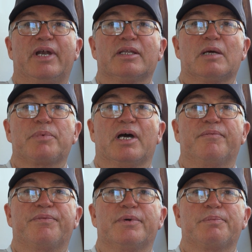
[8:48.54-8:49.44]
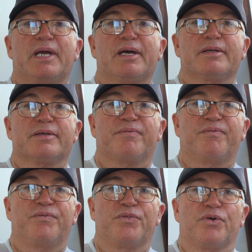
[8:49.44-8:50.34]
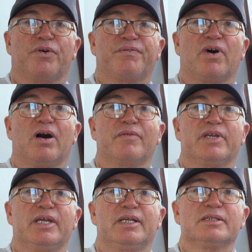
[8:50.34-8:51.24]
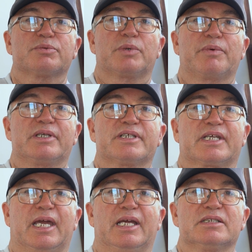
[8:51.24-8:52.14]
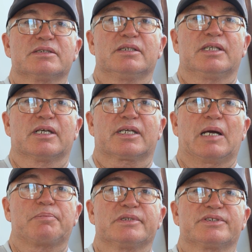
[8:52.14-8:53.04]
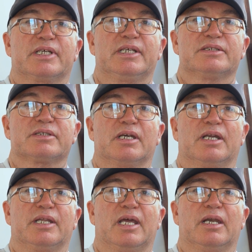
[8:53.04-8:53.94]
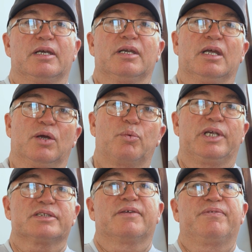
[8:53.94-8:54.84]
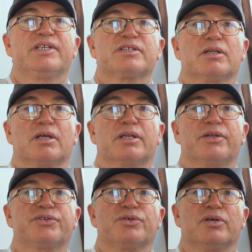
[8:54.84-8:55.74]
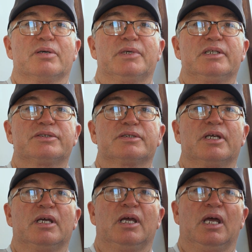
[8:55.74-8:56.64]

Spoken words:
I ran that boat for about 4 or 5 years. We went to Cairns and did a couple of seasons, and then we used to fish a lot of the tournaments.